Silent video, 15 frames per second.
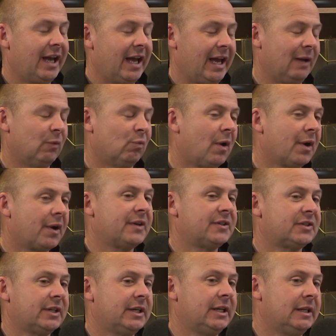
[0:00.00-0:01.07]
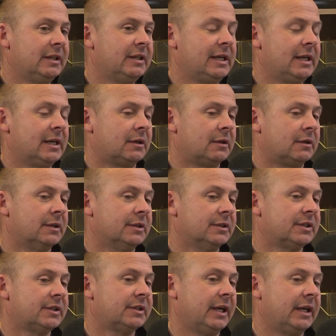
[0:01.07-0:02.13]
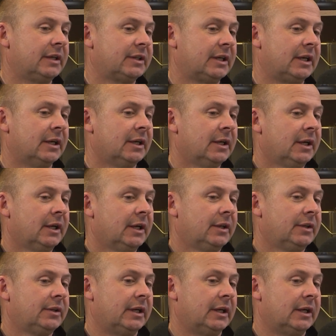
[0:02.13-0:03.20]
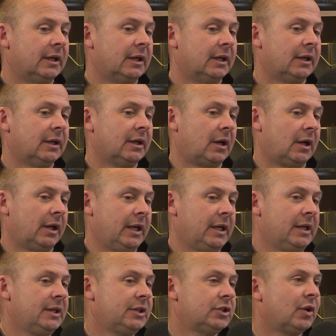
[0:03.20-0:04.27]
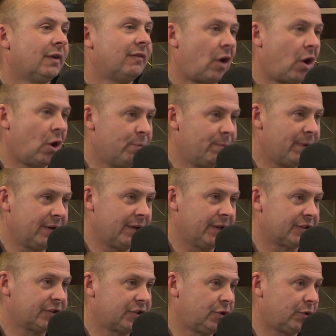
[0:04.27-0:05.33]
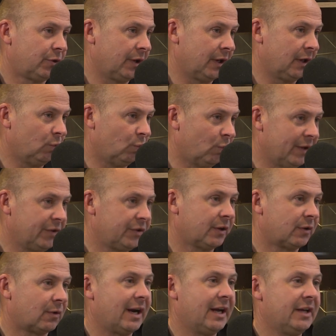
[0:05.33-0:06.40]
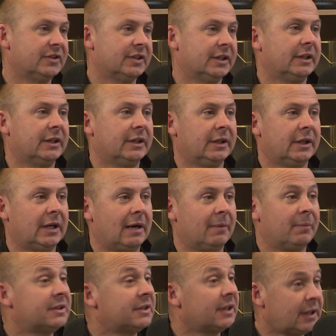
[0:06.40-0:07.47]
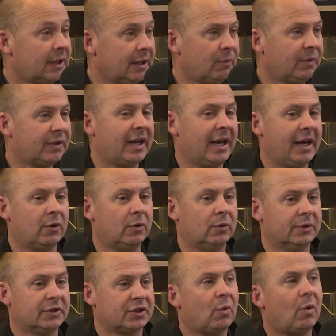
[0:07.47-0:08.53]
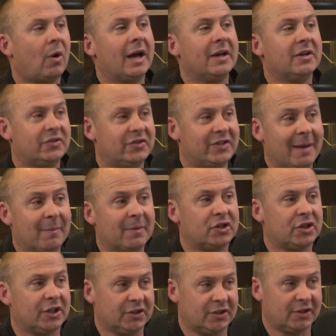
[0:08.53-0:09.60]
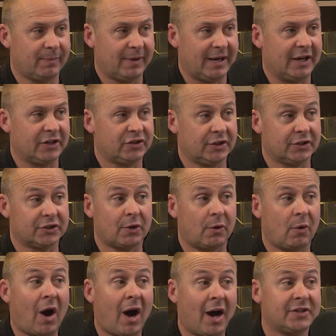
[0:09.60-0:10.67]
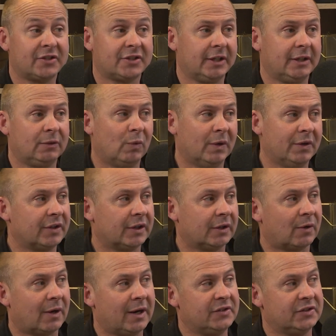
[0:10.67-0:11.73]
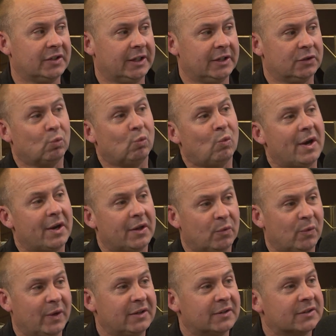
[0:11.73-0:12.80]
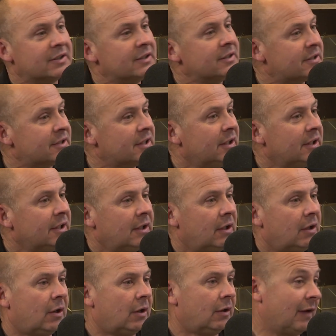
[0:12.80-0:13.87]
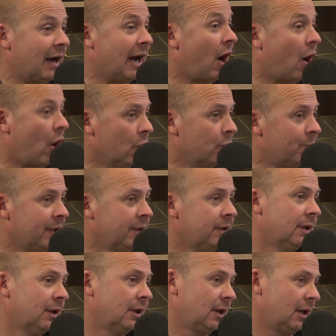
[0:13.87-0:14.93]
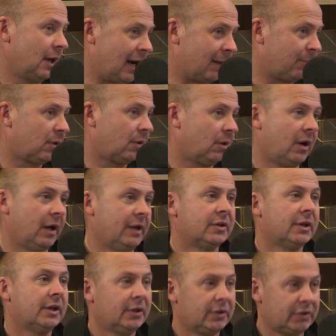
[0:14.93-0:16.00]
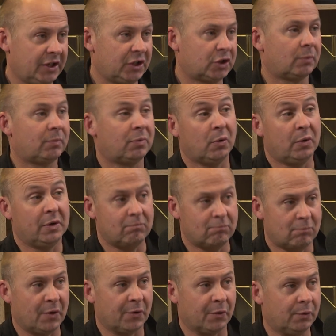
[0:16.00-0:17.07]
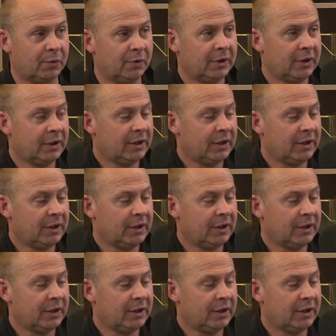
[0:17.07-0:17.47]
And what I see there is that uh, the any sort of openness during winter grazing, uh, particularly with cattle, is quite damaging to pasture. So I see winter grazing as one of the weaknesses of our open, upright tetraploid model.